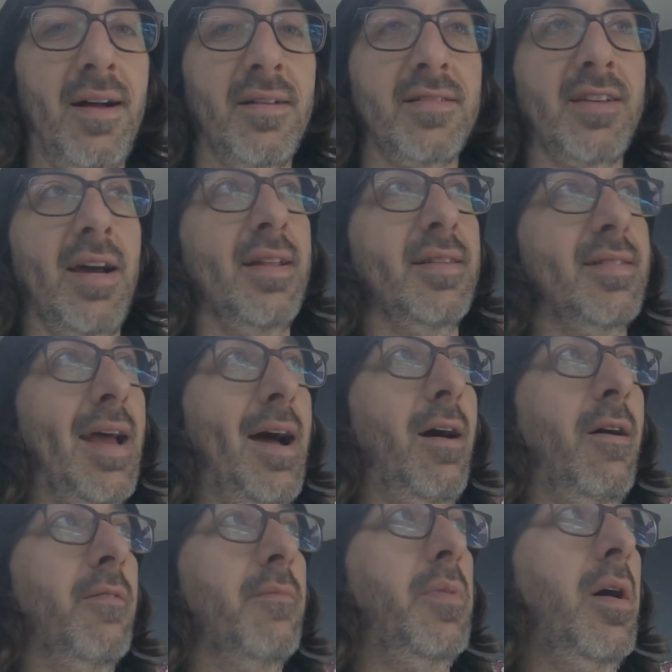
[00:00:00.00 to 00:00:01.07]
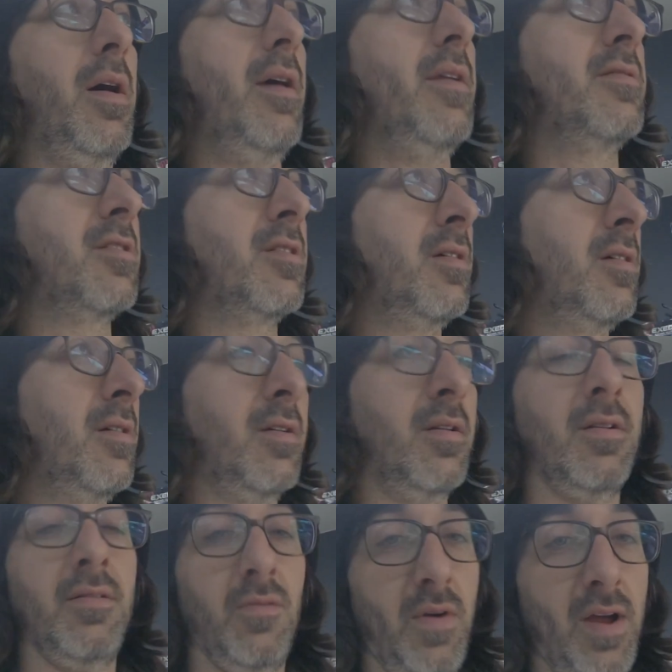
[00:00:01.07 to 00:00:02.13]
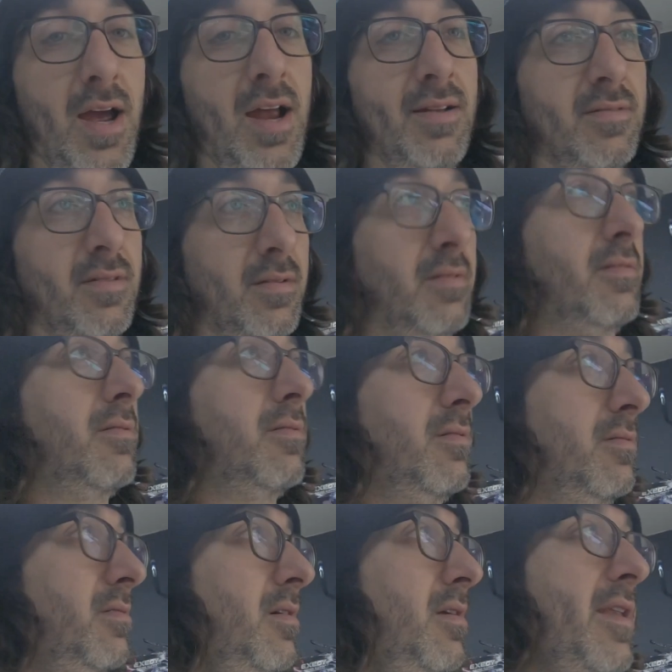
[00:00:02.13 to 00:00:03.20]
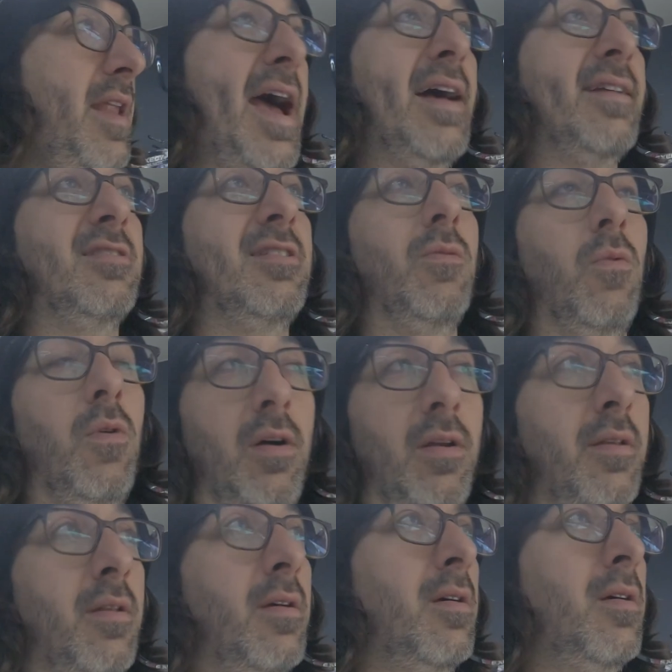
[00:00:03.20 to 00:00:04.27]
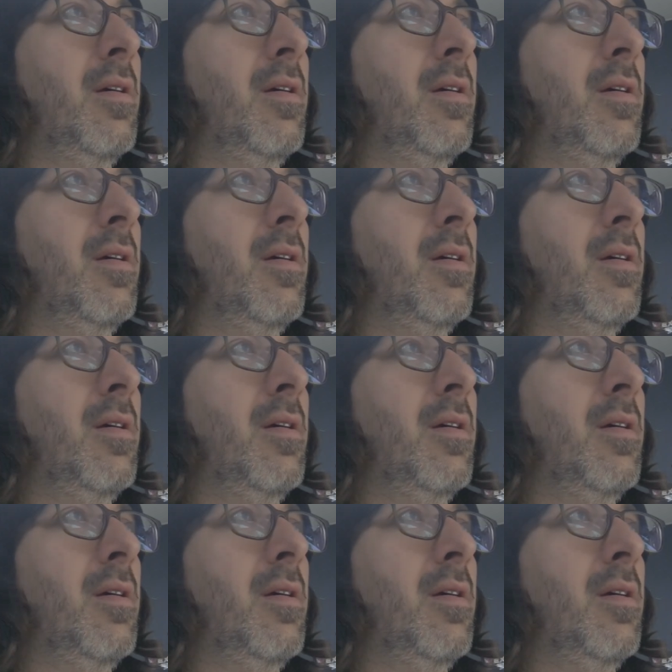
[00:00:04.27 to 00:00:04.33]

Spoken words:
outside of town, but we had a nasty one.